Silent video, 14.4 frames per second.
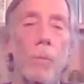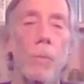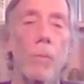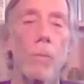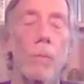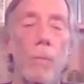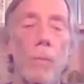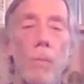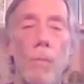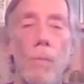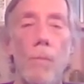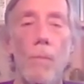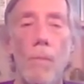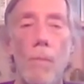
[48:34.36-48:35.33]

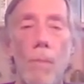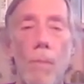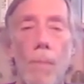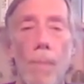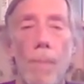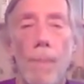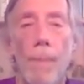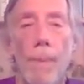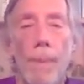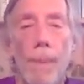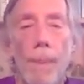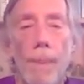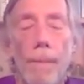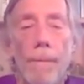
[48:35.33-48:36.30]

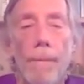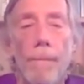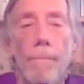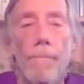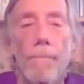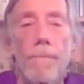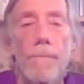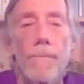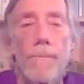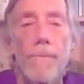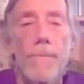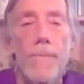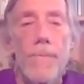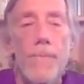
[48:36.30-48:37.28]

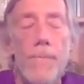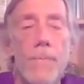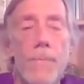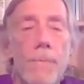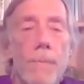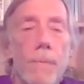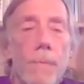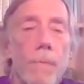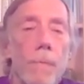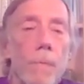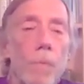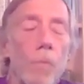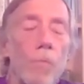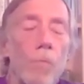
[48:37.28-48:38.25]

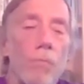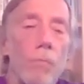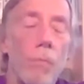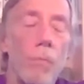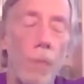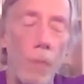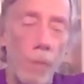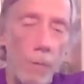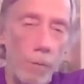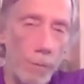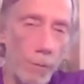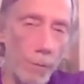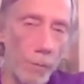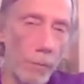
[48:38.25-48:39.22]

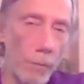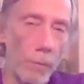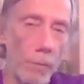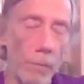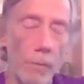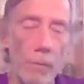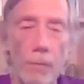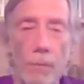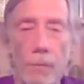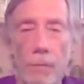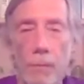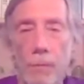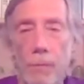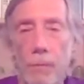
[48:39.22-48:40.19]

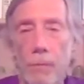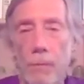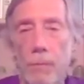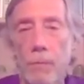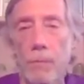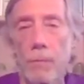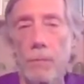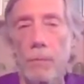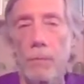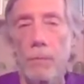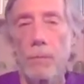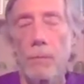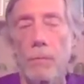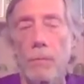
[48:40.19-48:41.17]

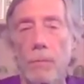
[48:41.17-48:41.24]
(silent)